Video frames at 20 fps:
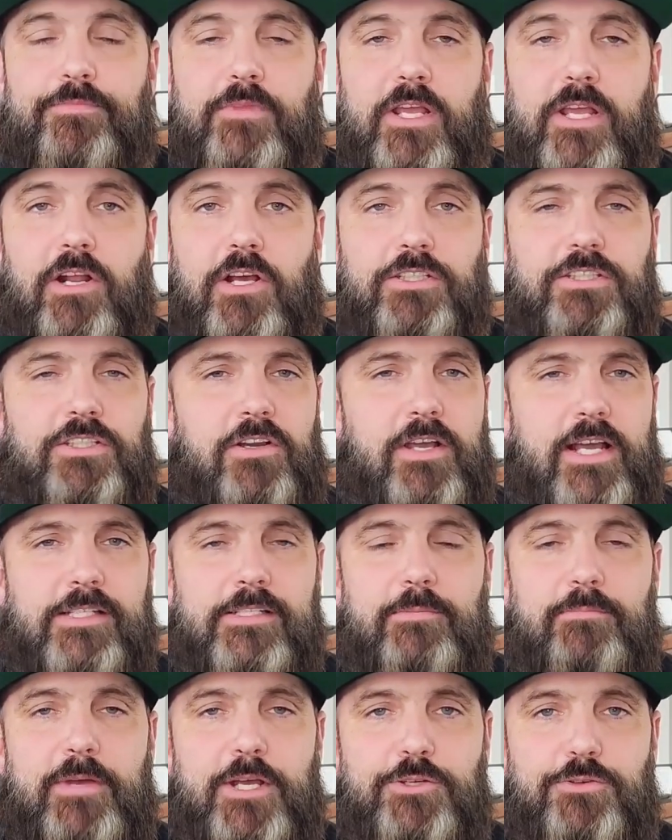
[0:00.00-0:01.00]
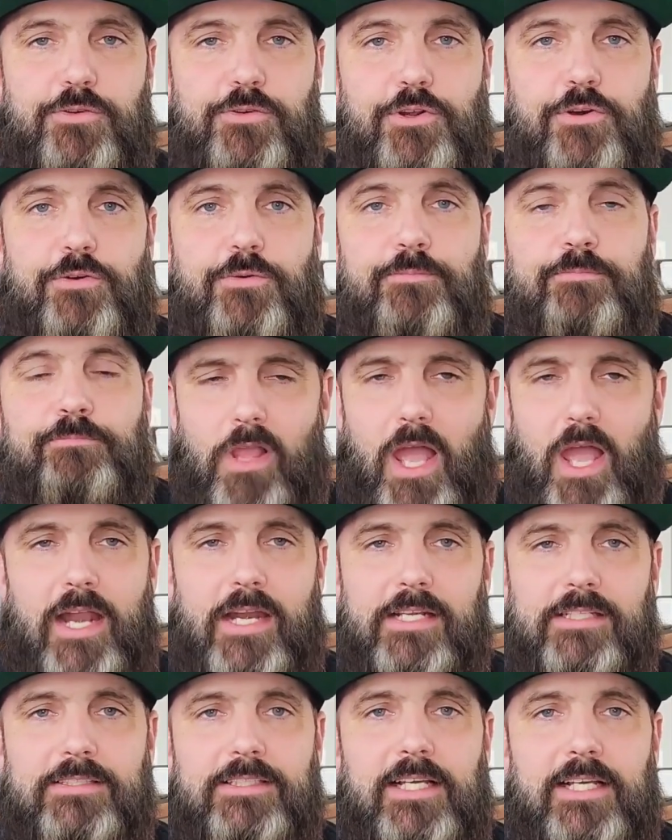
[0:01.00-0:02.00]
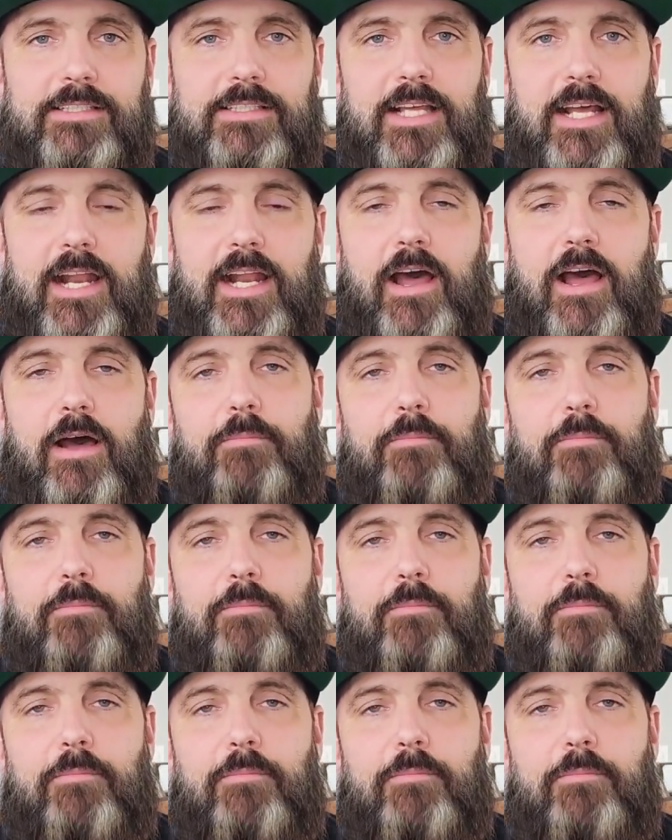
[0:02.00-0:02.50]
It also has a metronome. I didn't test that out,